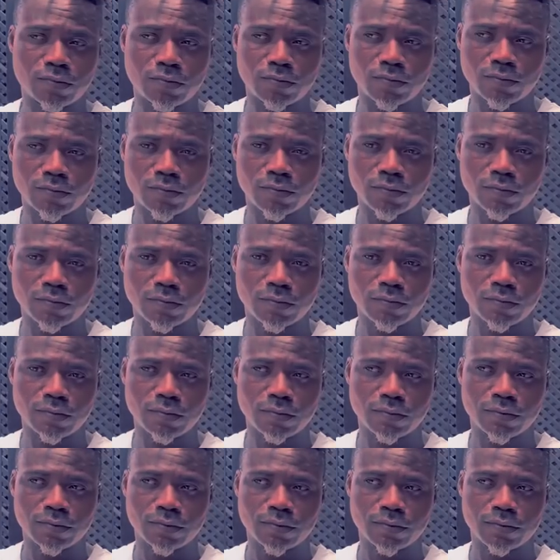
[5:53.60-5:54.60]

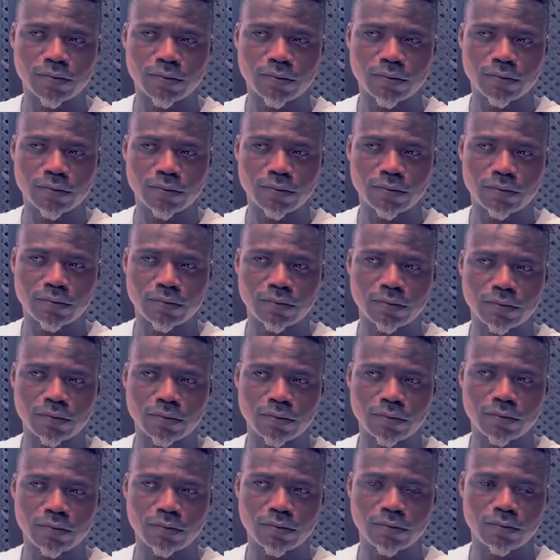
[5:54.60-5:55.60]

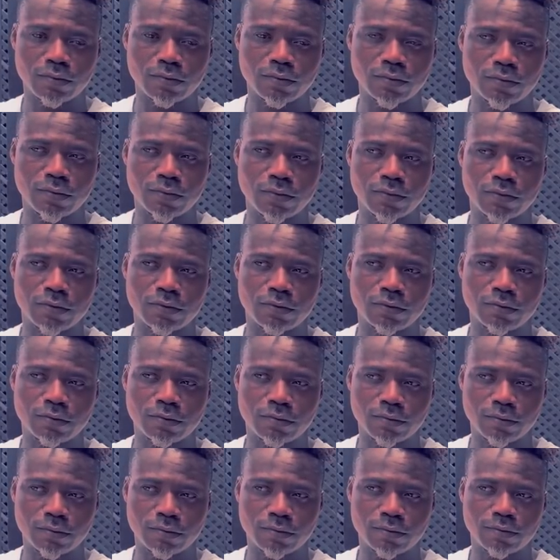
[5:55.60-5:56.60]

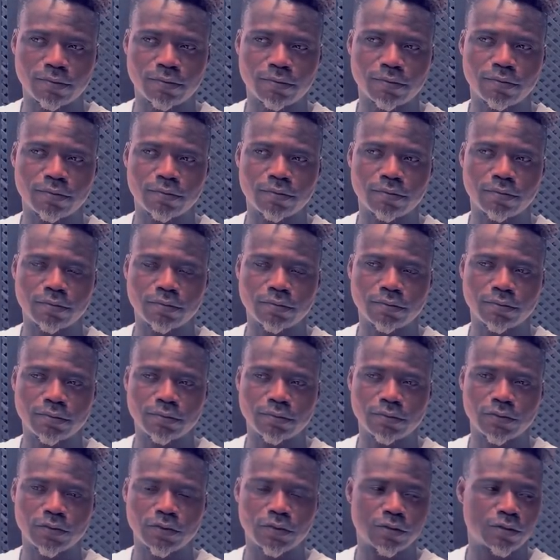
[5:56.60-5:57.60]

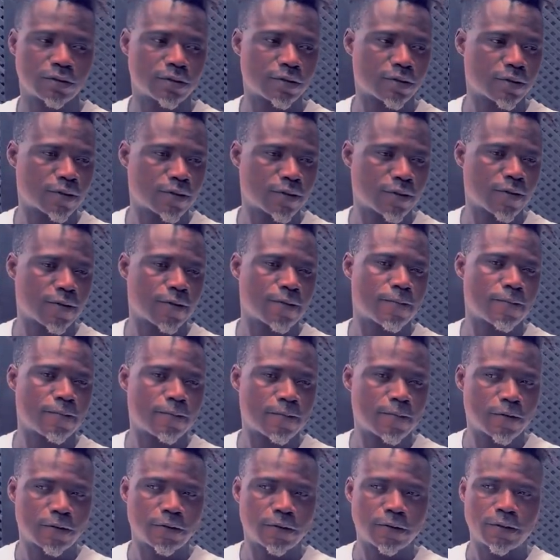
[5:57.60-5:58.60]

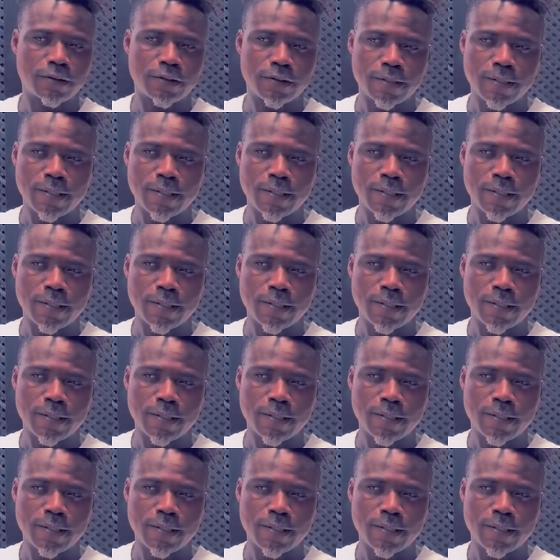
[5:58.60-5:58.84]
(not speaking)